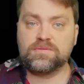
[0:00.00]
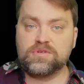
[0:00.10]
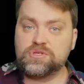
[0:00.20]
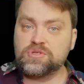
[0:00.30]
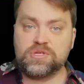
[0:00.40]

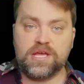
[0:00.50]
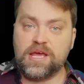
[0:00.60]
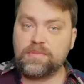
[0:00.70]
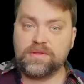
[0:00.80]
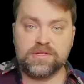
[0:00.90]
which usually
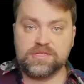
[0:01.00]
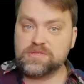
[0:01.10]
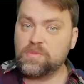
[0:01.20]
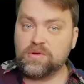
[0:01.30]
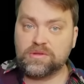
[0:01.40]
happen when the
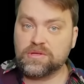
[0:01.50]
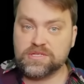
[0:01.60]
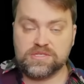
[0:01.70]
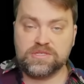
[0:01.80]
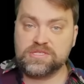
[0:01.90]
small
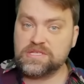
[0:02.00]
clusters